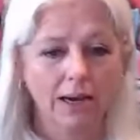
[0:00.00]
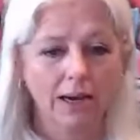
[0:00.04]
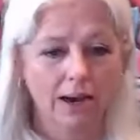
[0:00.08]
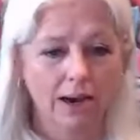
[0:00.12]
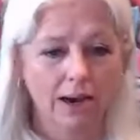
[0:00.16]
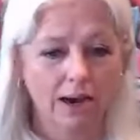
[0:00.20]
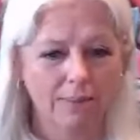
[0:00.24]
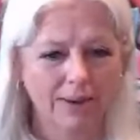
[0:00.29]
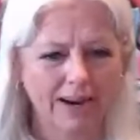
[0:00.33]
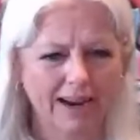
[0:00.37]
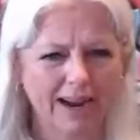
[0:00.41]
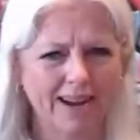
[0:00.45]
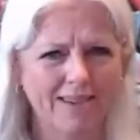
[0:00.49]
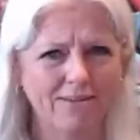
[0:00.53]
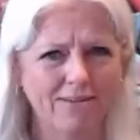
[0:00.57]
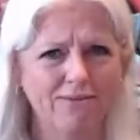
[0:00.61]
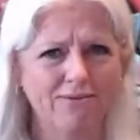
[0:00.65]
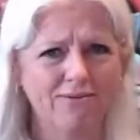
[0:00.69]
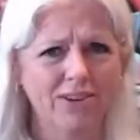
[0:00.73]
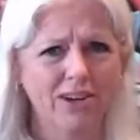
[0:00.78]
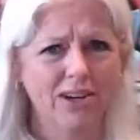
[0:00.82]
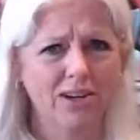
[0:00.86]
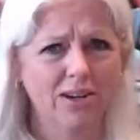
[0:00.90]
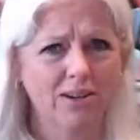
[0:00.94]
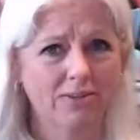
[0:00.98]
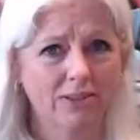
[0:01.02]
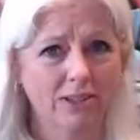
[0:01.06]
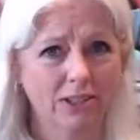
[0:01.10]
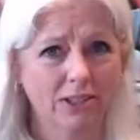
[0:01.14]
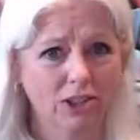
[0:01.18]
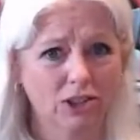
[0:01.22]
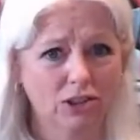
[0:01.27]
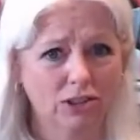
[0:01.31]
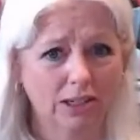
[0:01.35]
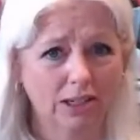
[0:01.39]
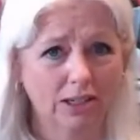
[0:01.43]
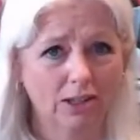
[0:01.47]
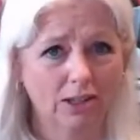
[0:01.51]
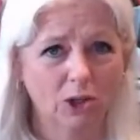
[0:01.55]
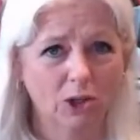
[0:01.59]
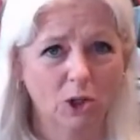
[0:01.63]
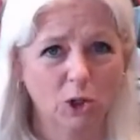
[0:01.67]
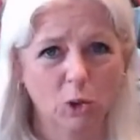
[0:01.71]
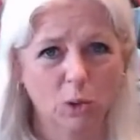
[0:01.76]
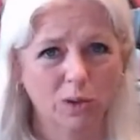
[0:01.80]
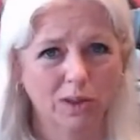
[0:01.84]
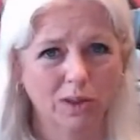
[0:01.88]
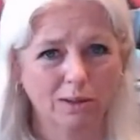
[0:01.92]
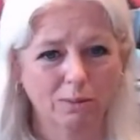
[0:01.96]
I got very frustrated
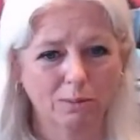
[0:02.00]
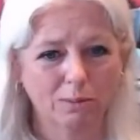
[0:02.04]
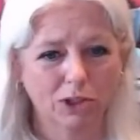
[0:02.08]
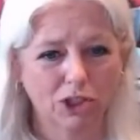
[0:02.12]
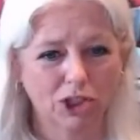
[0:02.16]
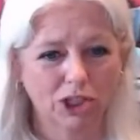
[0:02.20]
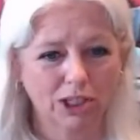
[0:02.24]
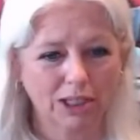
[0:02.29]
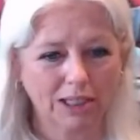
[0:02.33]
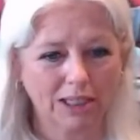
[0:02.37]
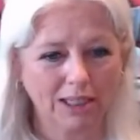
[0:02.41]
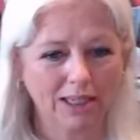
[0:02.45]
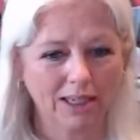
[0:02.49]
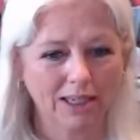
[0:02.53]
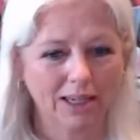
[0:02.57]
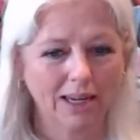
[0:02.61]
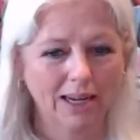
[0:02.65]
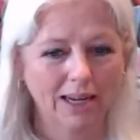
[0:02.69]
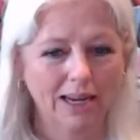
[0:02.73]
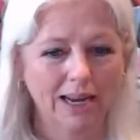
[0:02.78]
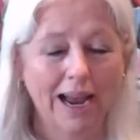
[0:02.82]
though with the machine.